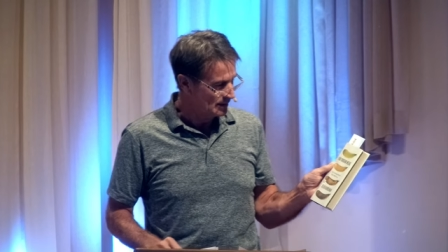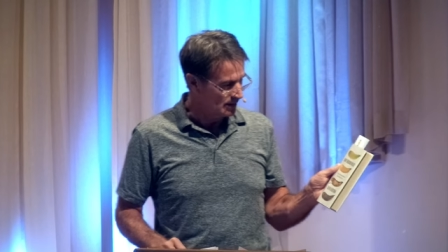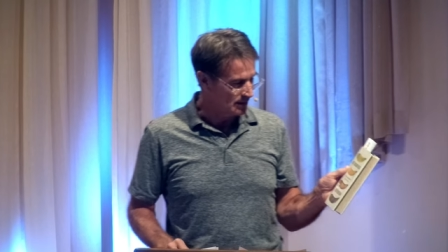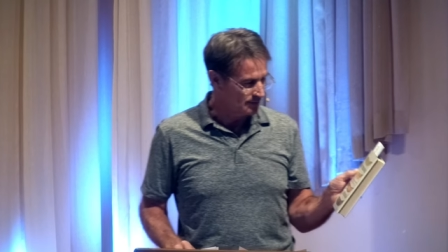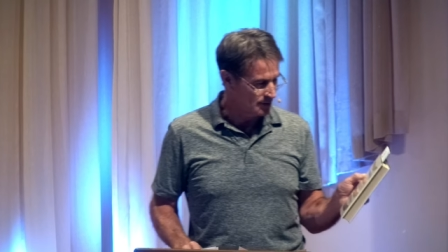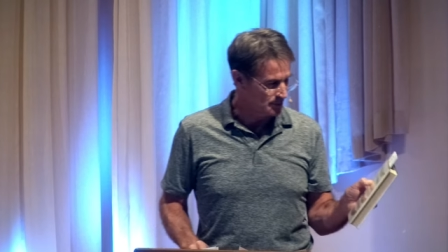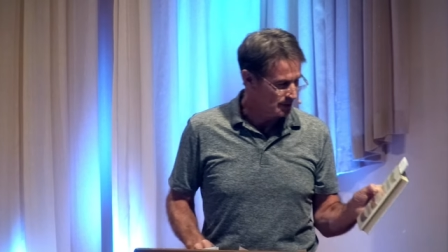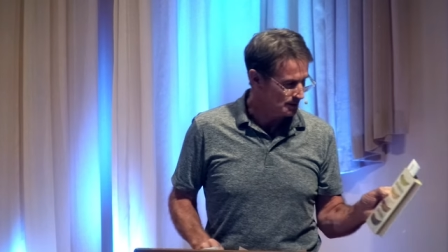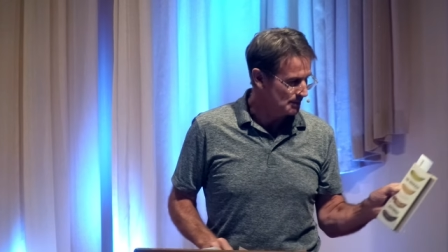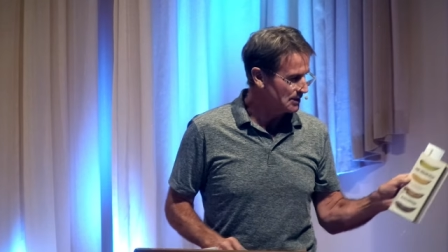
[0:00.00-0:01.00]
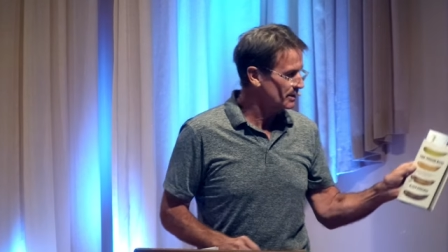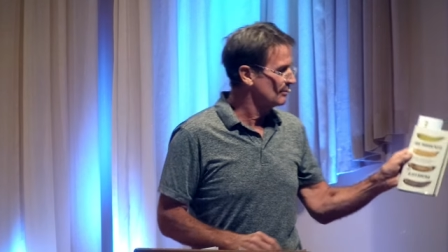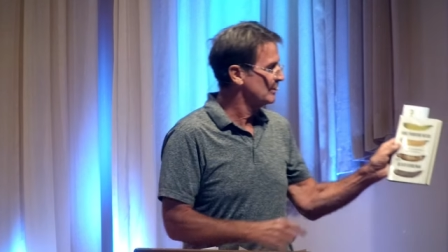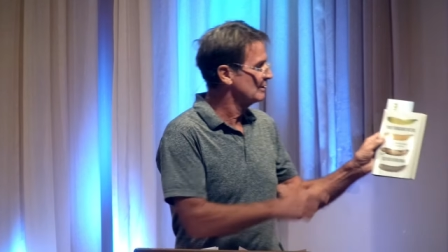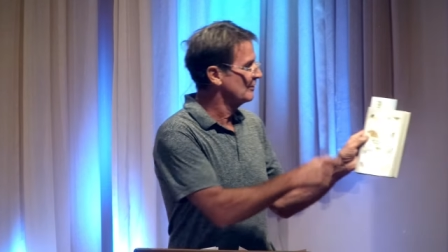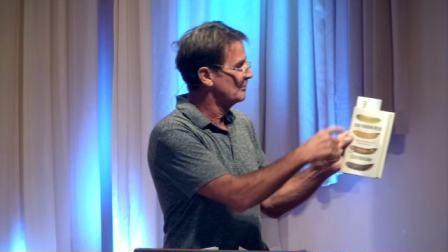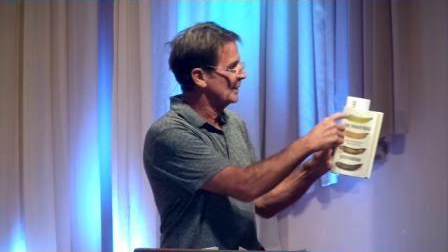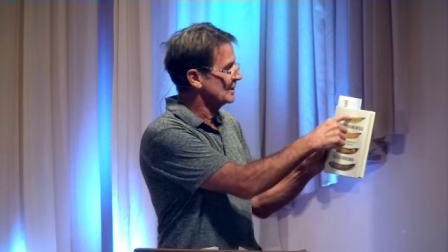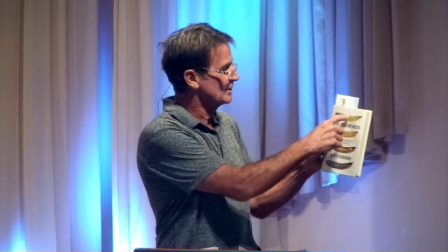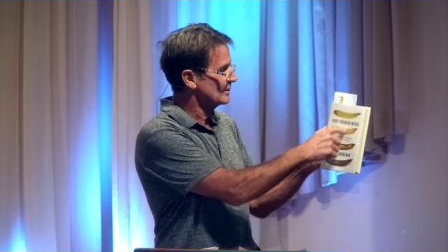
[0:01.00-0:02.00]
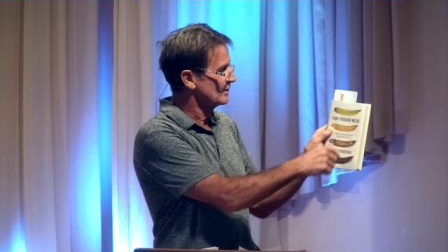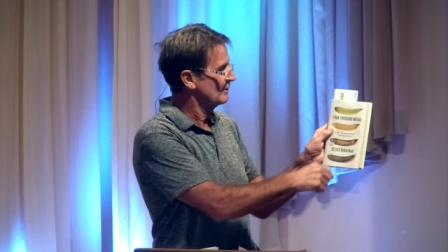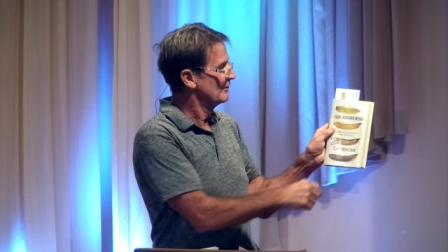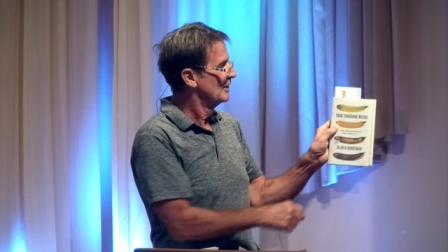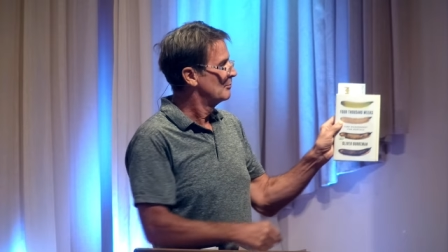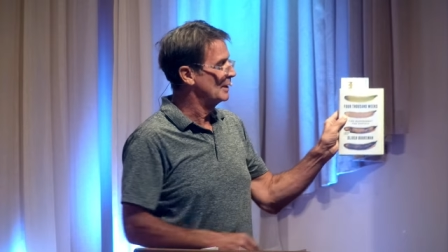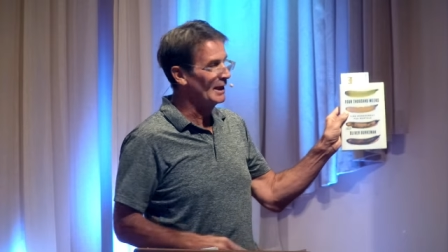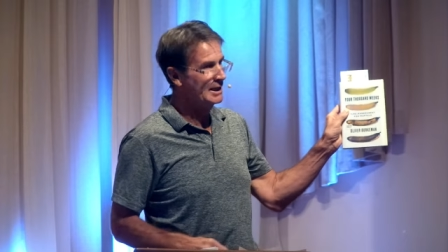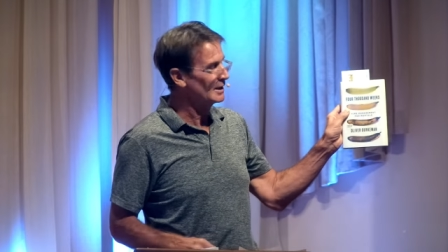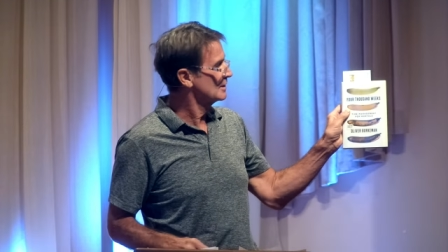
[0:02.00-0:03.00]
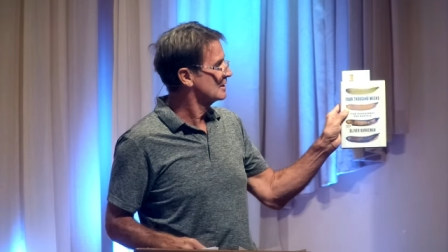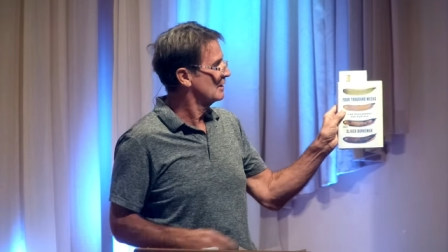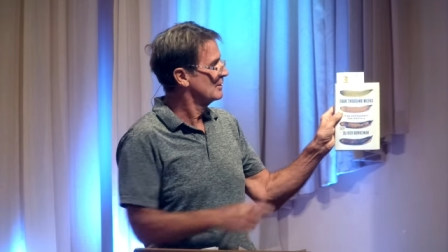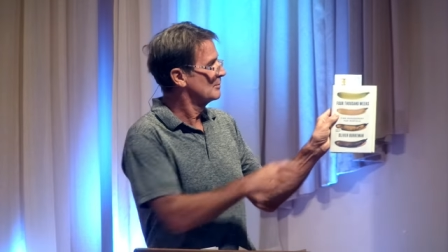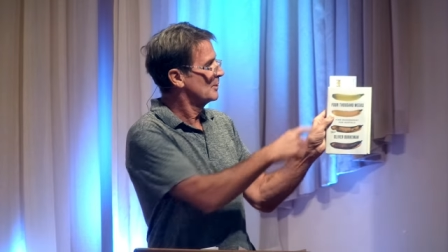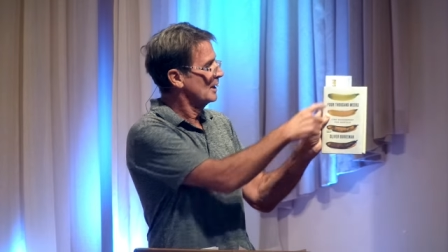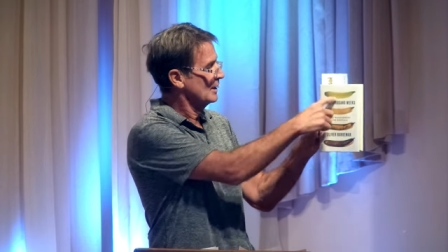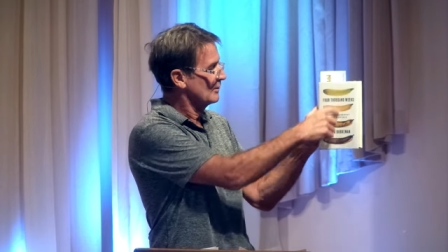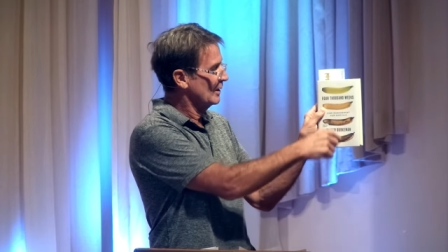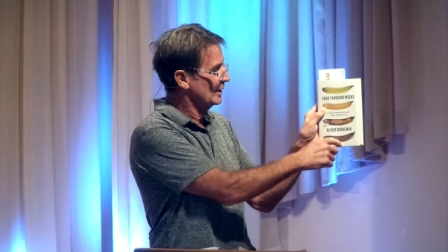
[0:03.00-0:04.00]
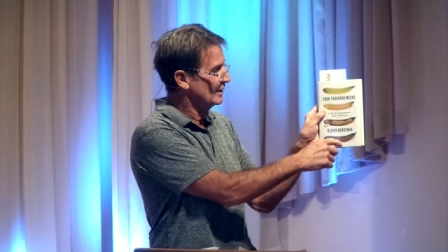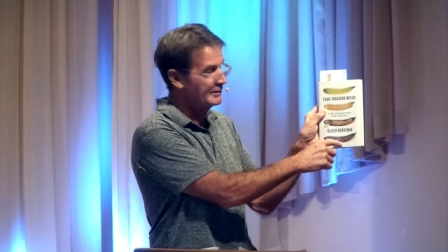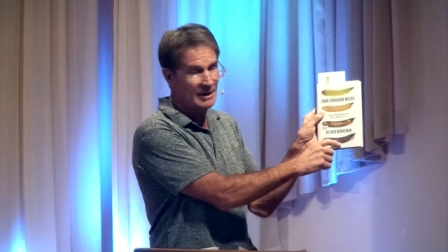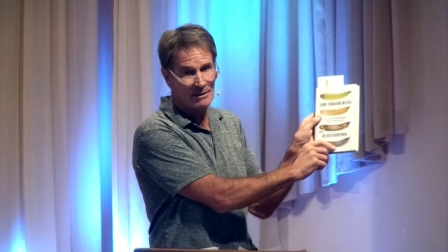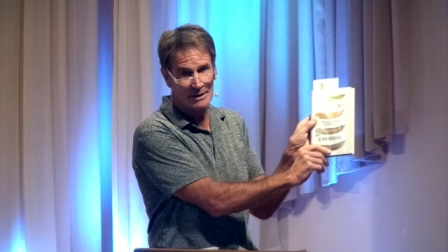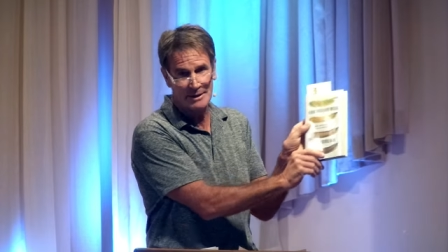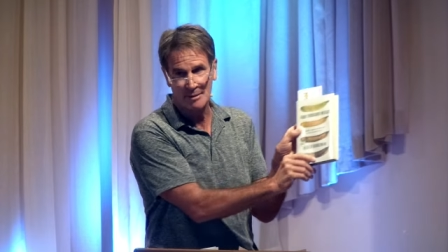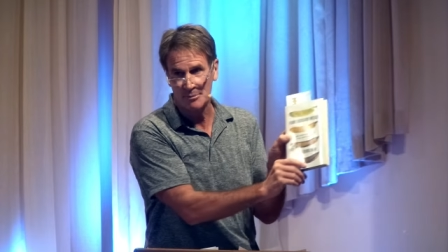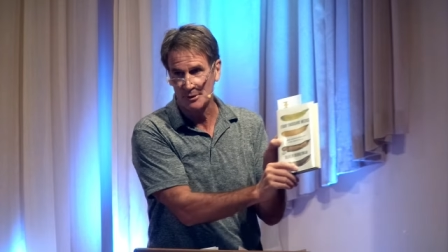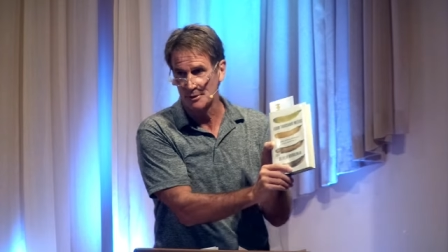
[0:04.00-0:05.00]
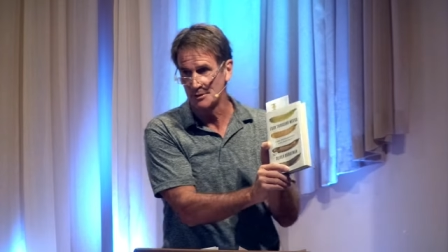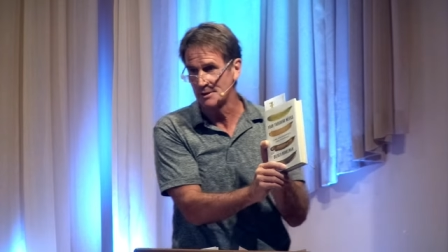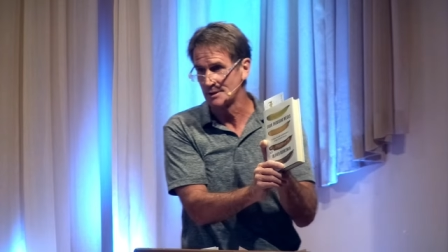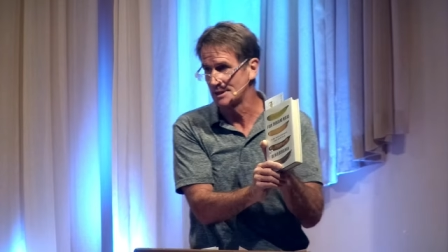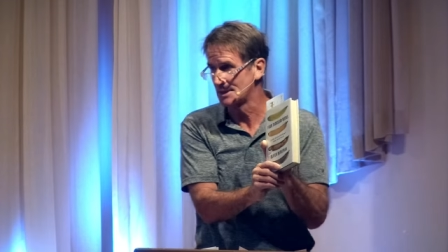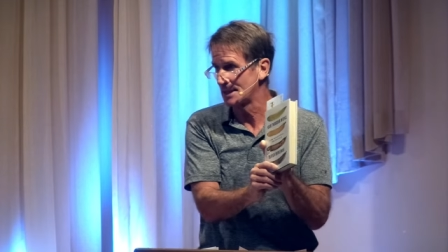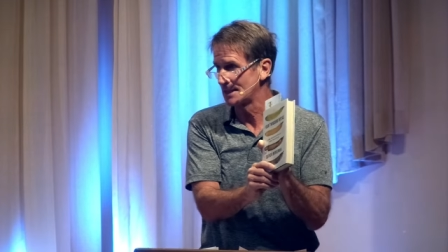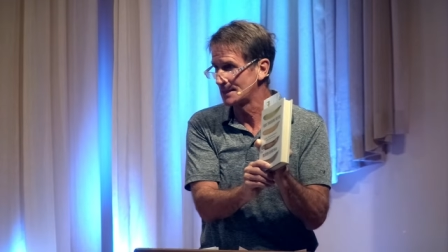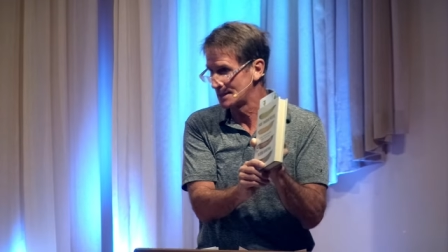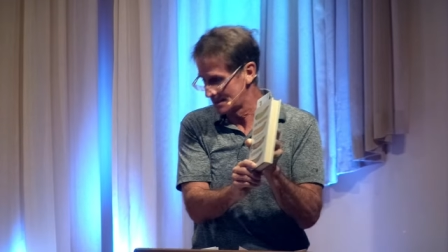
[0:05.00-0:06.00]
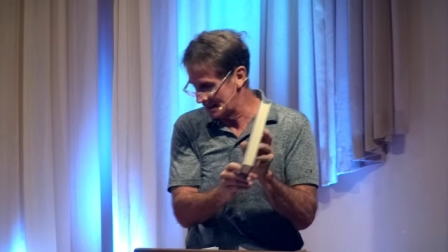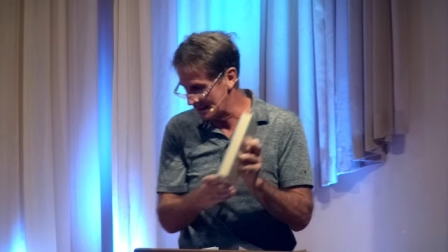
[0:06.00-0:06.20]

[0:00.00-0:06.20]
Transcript: Oliver Burkeman has got beautiful pictures of bananas, how they're bright and green, and you all end up bruised just like this,